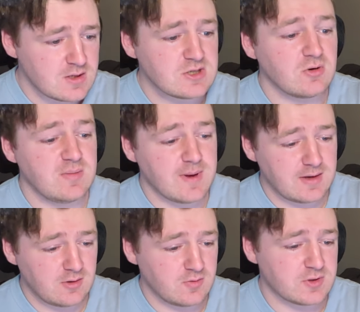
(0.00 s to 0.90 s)
Joey
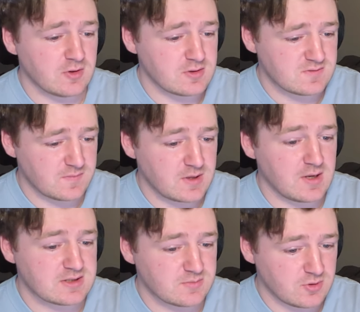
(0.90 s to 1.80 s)
Manu returns from the
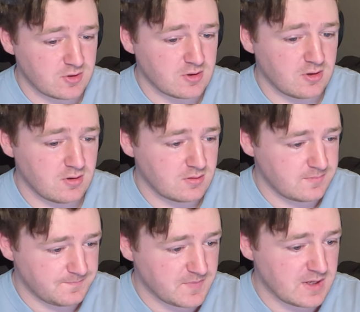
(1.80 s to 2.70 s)
concussion protocol.
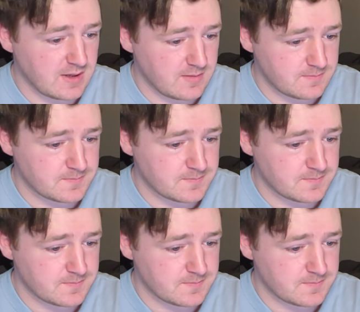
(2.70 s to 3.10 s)
Okay.